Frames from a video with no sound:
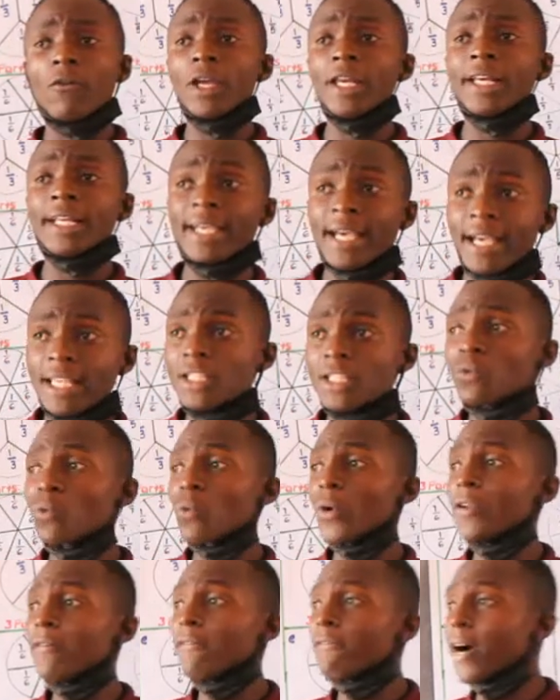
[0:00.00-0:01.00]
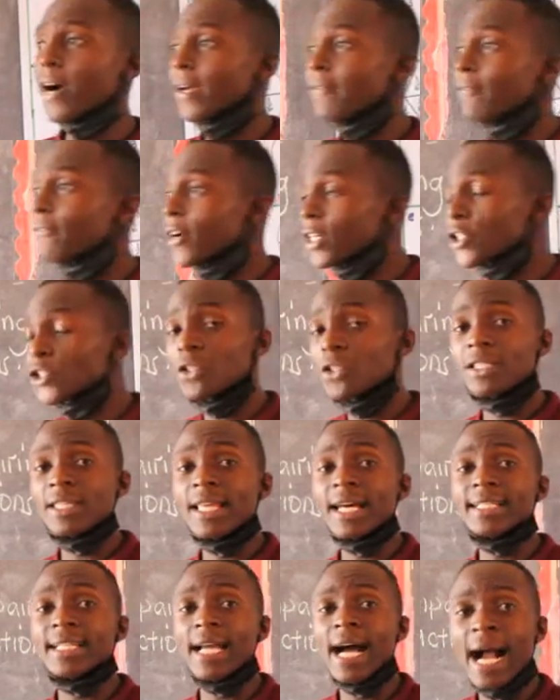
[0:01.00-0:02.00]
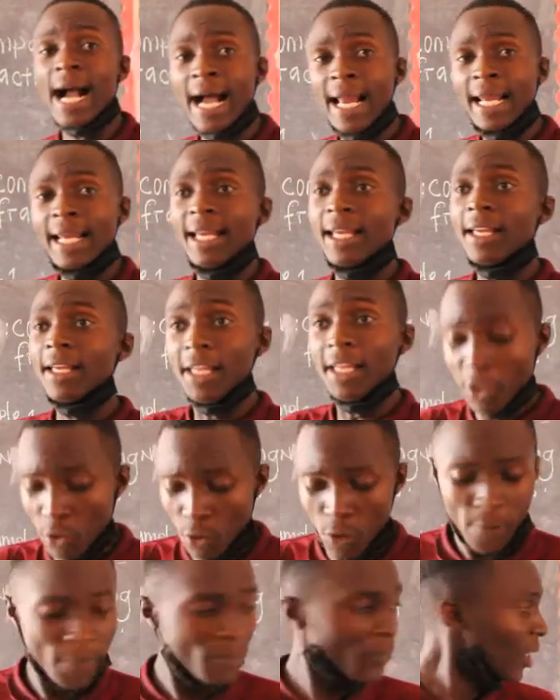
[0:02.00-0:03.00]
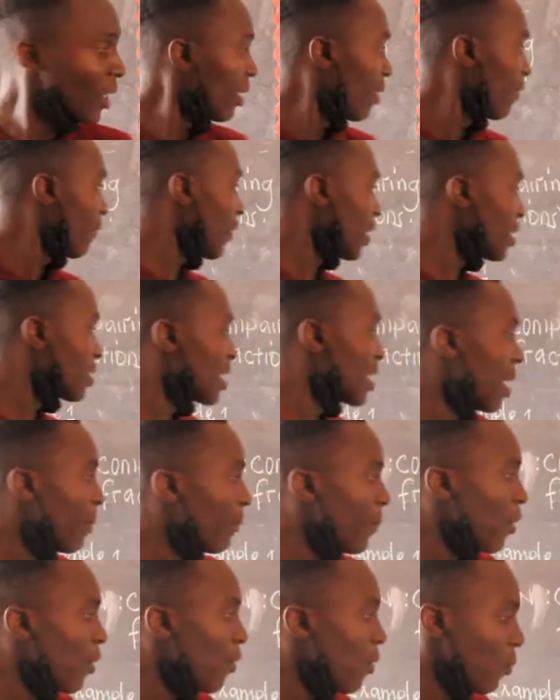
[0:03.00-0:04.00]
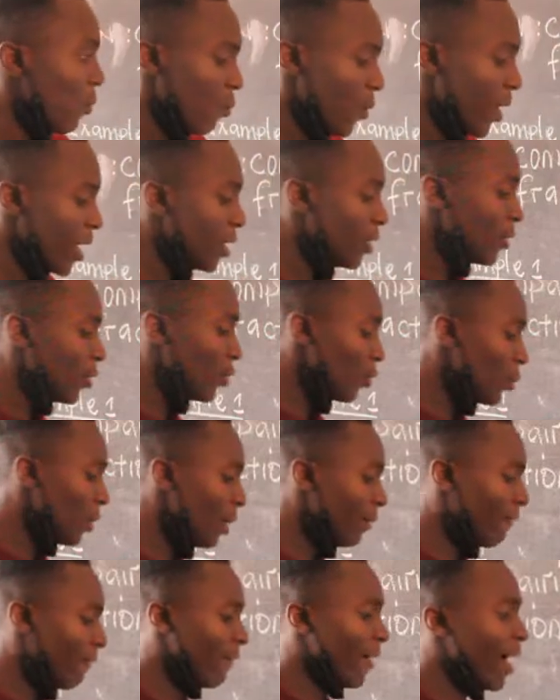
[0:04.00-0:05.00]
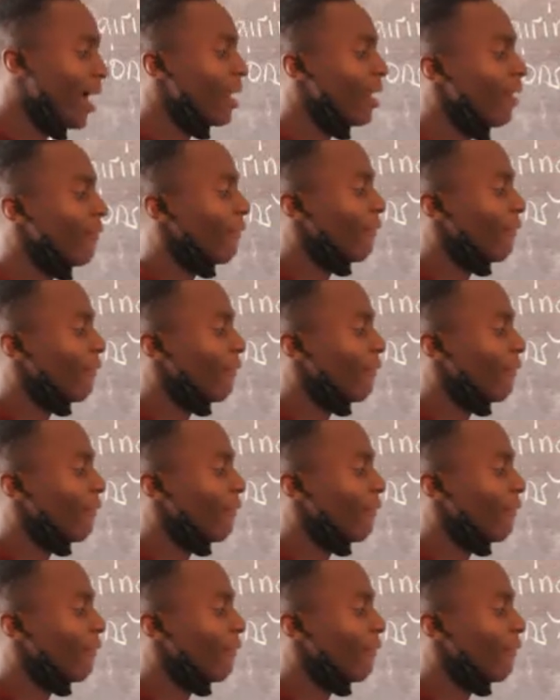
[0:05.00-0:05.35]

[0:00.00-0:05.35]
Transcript: In case when you find fractions that are equal, for example, when you will find a